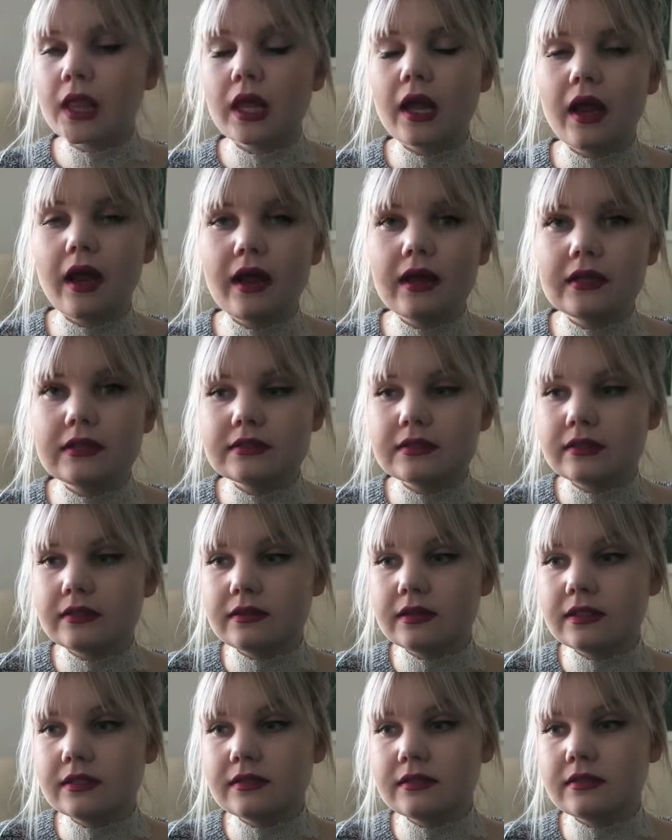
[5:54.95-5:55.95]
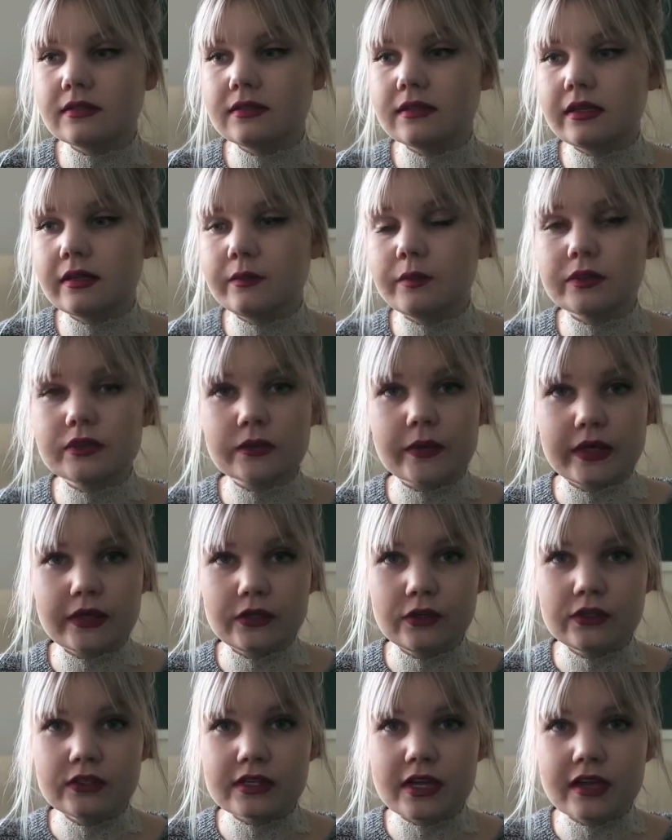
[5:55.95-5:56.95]
And this was quite
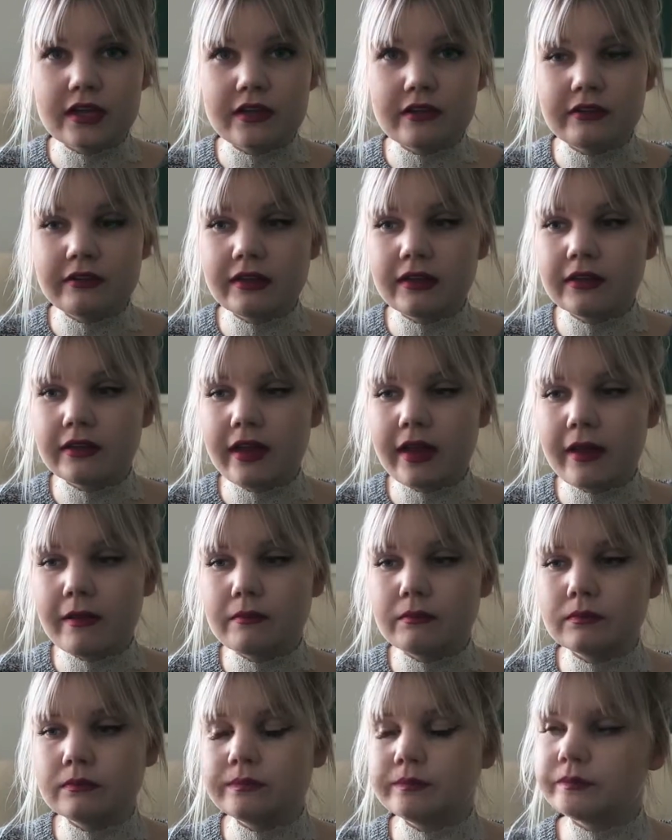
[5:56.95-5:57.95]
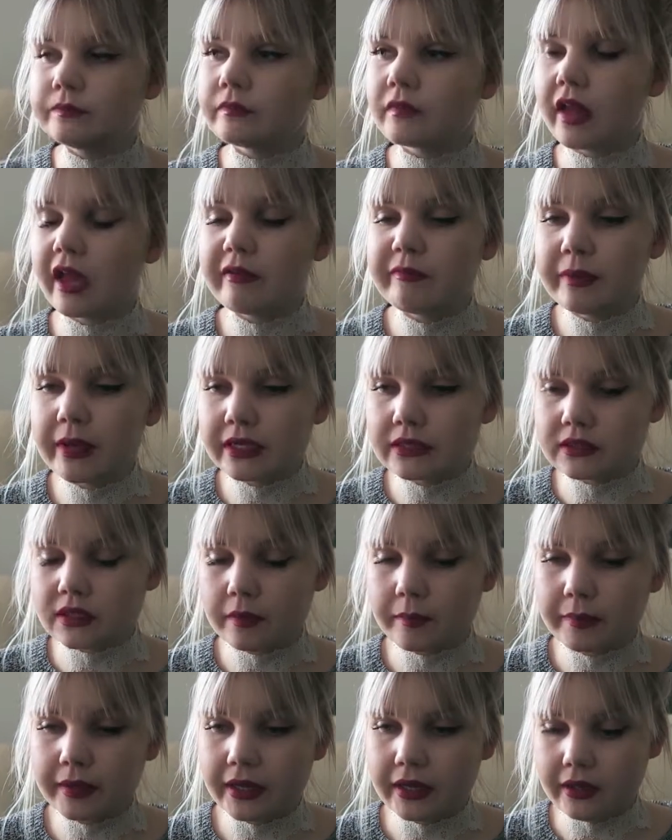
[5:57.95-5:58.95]
good. I think I picked
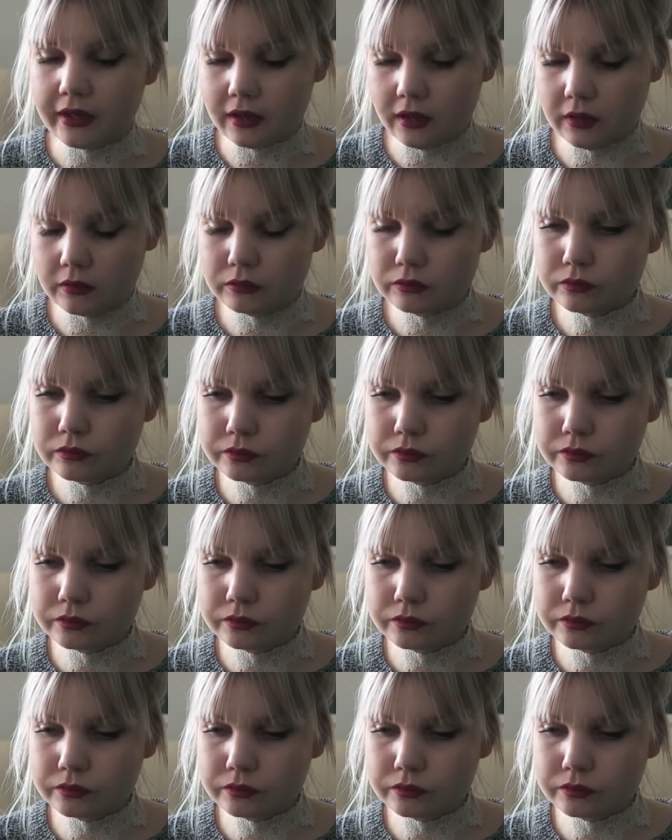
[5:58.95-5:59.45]
up a